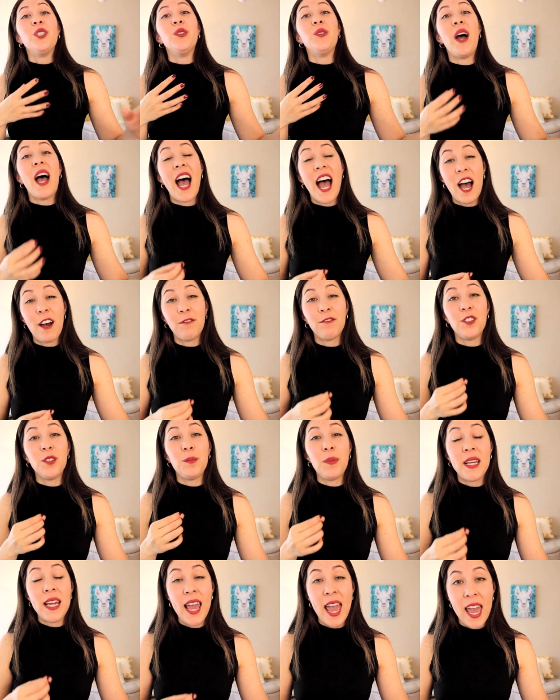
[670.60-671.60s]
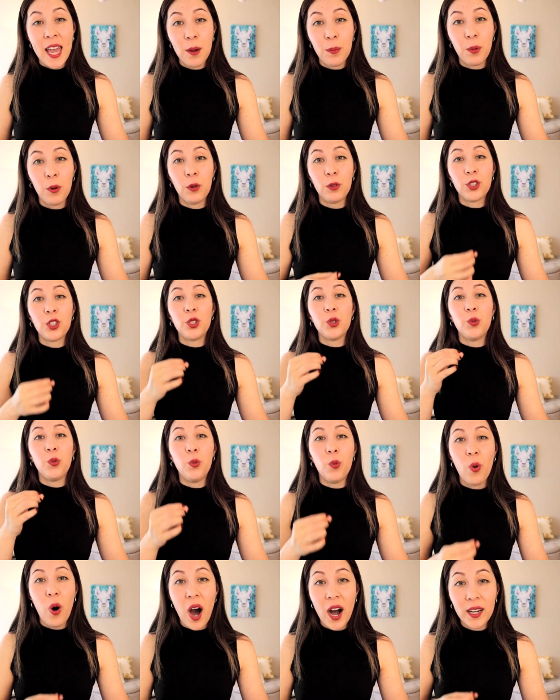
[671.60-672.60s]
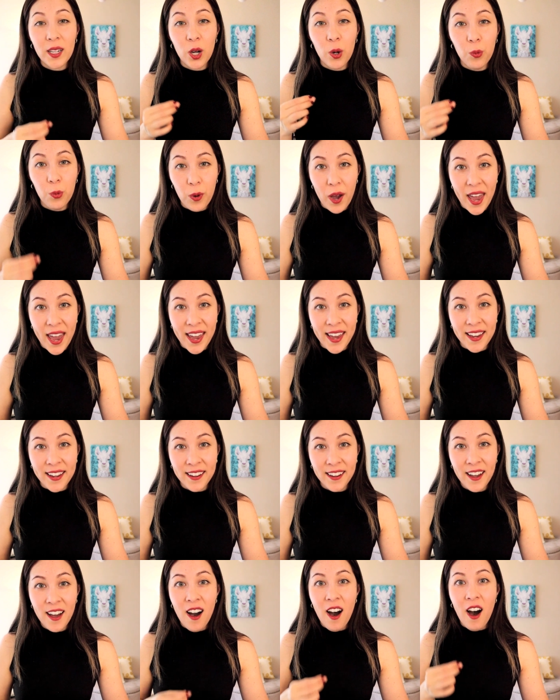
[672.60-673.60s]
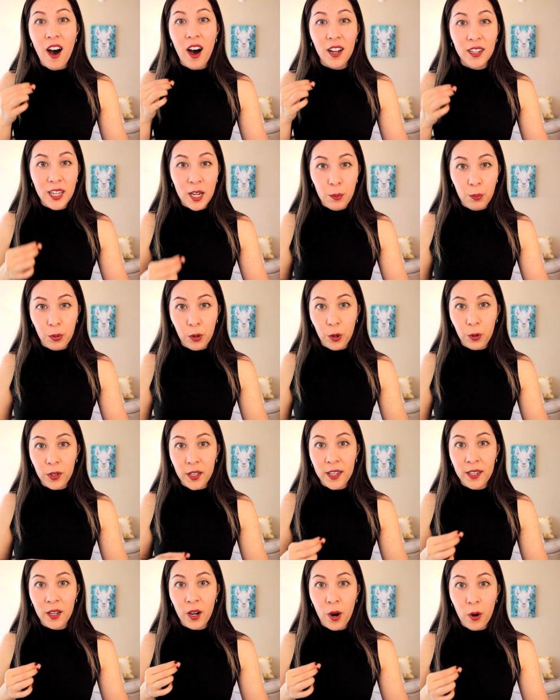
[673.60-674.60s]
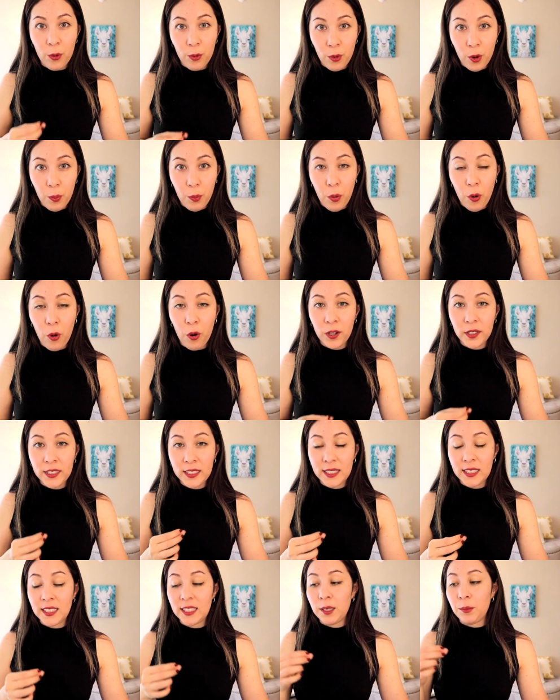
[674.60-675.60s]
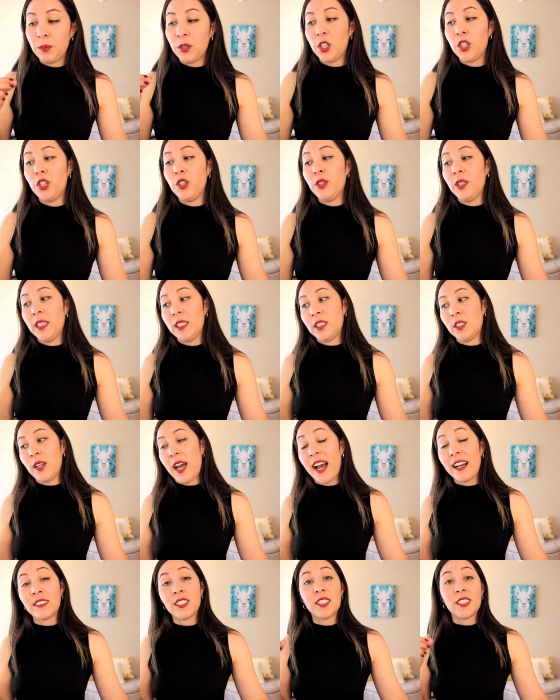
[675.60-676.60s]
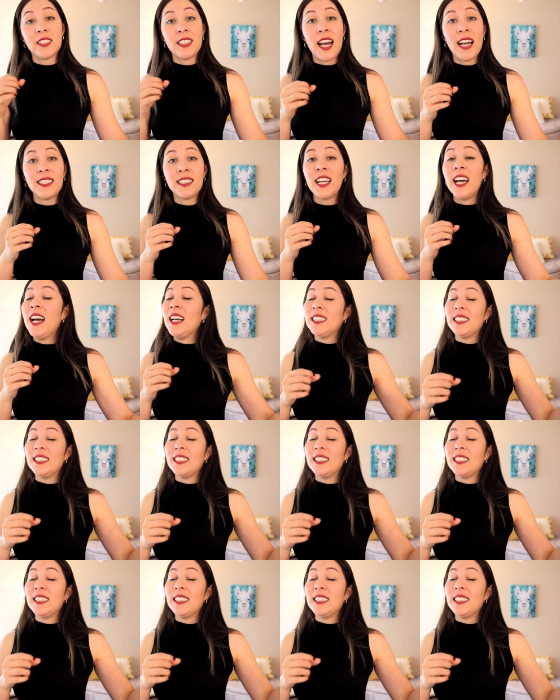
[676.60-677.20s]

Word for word: you have to be able to walk away on a broken rapport. This is something you need to exercise.